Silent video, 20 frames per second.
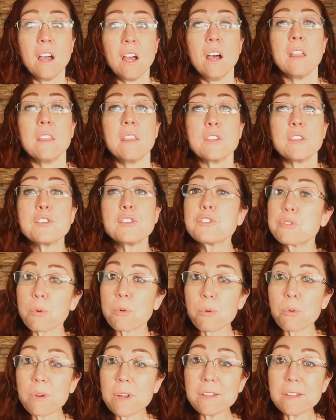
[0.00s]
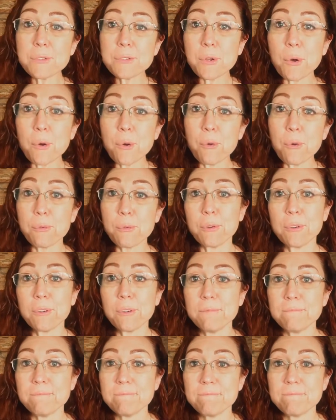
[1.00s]
the story is over.
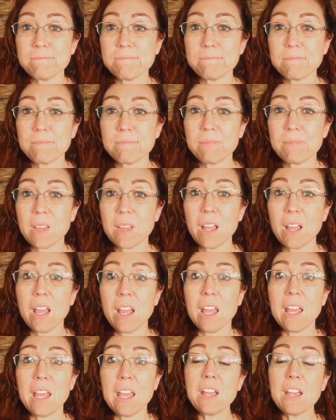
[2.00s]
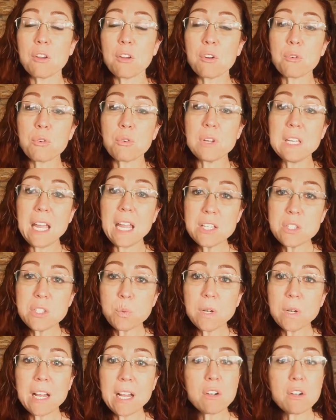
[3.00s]
It creates
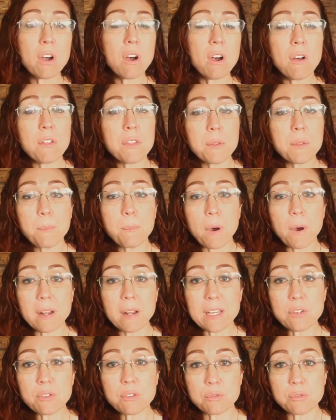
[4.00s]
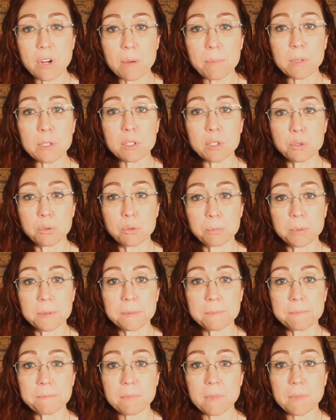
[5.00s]
what I call the body trauma loop.
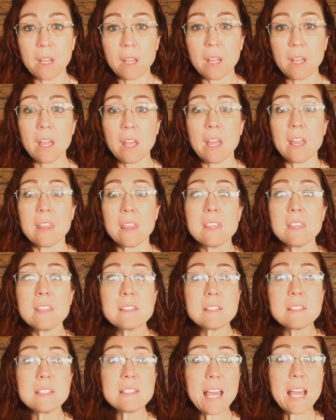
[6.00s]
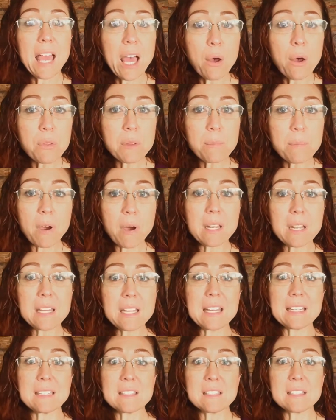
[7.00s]
This is how the body
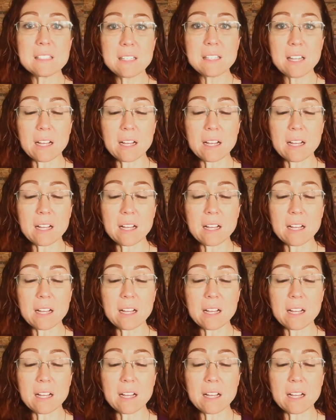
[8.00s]
gets stuck